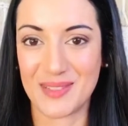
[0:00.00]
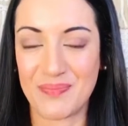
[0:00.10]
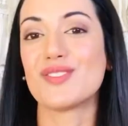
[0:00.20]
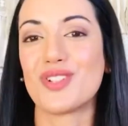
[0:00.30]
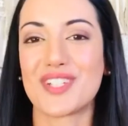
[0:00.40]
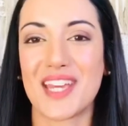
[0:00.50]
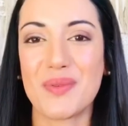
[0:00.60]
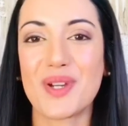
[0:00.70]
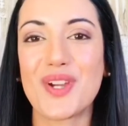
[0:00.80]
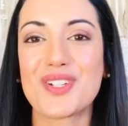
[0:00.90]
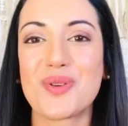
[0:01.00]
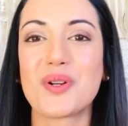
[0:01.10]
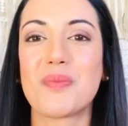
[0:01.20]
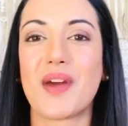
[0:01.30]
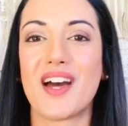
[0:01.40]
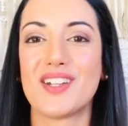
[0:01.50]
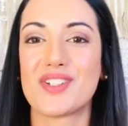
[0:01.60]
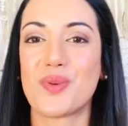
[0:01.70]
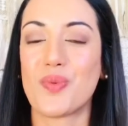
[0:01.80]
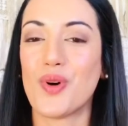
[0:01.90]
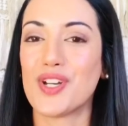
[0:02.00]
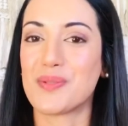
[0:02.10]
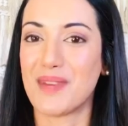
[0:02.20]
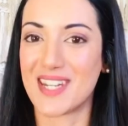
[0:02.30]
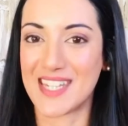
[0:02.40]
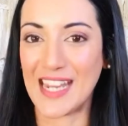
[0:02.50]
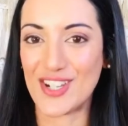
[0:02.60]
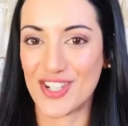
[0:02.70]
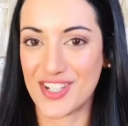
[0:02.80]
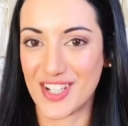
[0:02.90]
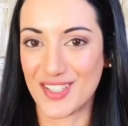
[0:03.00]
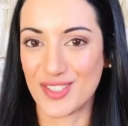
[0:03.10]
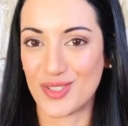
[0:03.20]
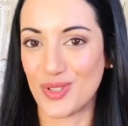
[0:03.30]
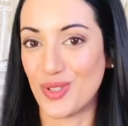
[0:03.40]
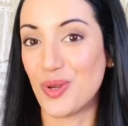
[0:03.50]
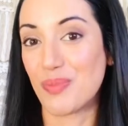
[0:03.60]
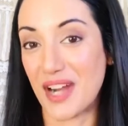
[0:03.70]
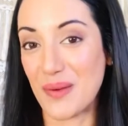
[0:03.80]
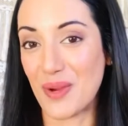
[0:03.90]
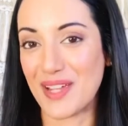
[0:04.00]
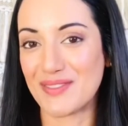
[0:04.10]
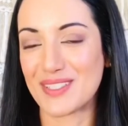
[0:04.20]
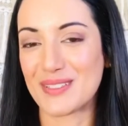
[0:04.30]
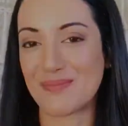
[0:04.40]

So, today we're going to talk about what meditation does to your brain waves.